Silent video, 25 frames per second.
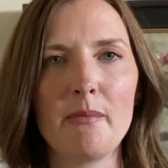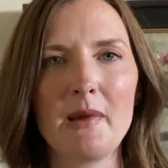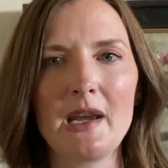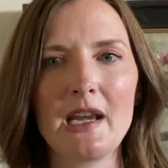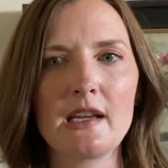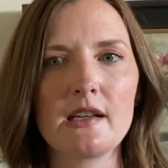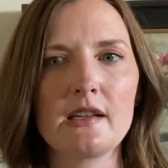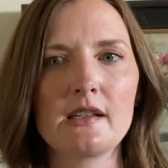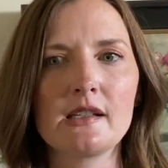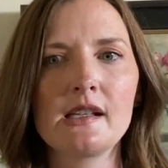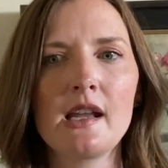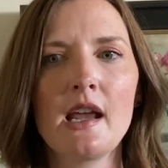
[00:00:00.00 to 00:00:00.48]

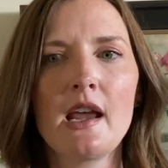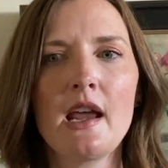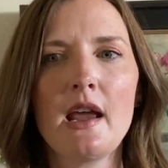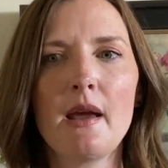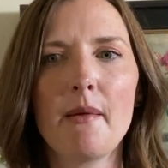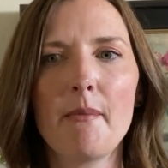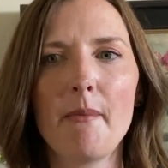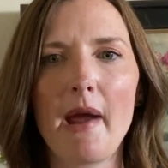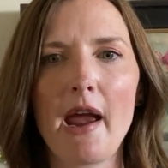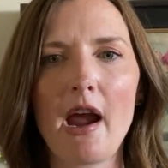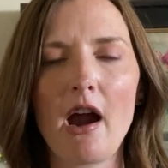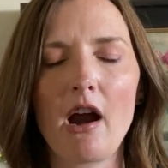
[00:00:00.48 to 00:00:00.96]
because
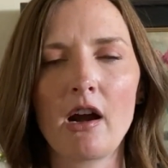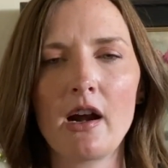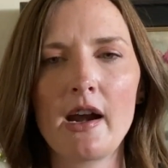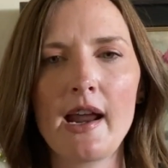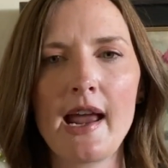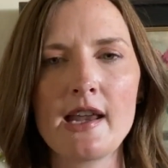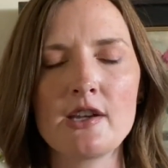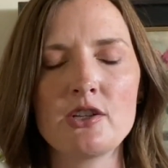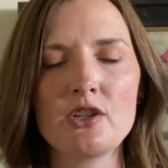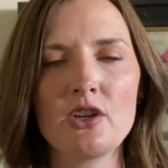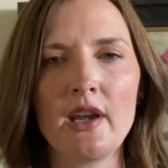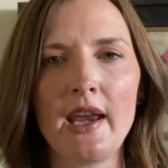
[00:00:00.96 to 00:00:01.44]
my art
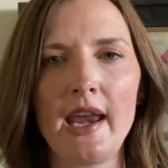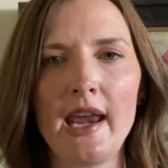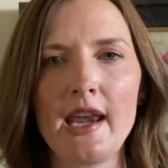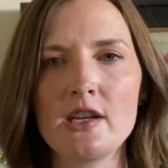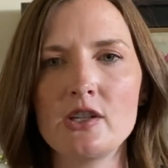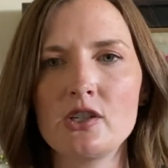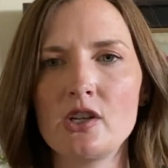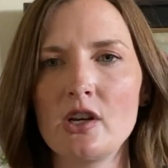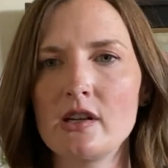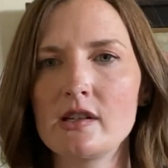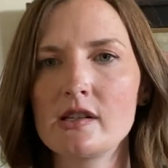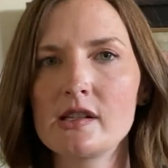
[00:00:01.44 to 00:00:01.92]

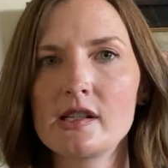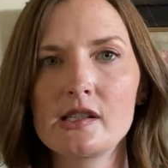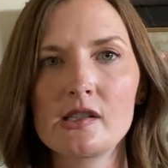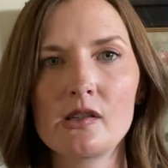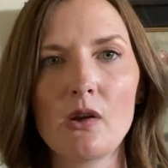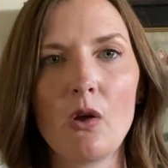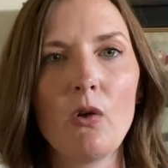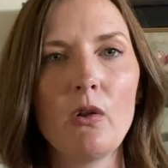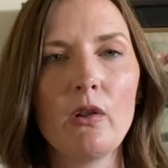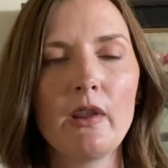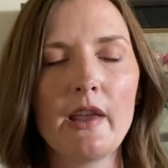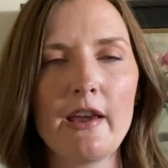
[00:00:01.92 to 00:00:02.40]
education
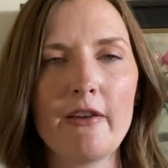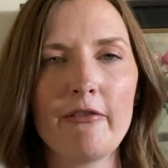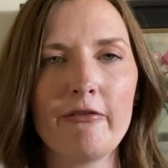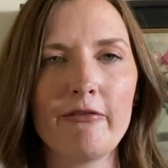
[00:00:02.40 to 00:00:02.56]
solely